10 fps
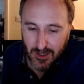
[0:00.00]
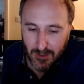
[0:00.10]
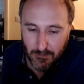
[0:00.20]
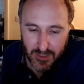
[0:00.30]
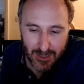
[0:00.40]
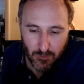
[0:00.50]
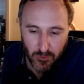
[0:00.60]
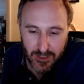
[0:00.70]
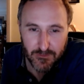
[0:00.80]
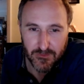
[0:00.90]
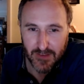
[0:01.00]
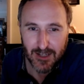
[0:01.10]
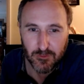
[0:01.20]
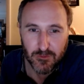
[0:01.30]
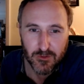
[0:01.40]
But yeah, we
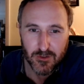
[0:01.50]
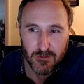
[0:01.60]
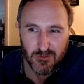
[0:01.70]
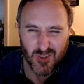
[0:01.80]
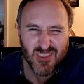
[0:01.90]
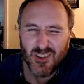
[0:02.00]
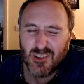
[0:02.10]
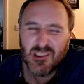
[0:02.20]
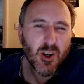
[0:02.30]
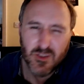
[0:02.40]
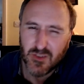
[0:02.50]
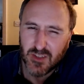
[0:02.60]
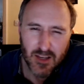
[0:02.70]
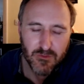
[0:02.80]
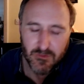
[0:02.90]
found not loads of
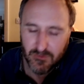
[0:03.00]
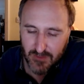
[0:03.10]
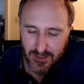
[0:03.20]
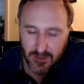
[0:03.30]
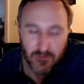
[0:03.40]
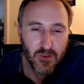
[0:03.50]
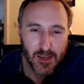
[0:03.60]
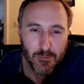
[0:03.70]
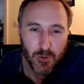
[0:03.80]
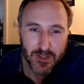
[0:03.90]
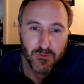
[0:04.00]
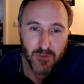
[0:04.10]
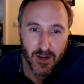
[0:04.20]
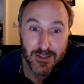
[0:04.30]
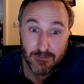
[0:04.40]
stuff. That's unfair, but we did
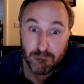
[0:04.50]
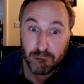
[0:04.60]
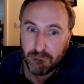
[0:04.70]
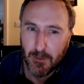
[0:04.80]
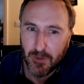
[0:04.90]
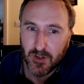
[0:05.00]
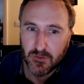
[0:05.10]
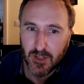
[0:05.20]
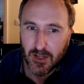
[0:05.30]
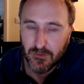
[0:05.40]
find a bunch of stuff.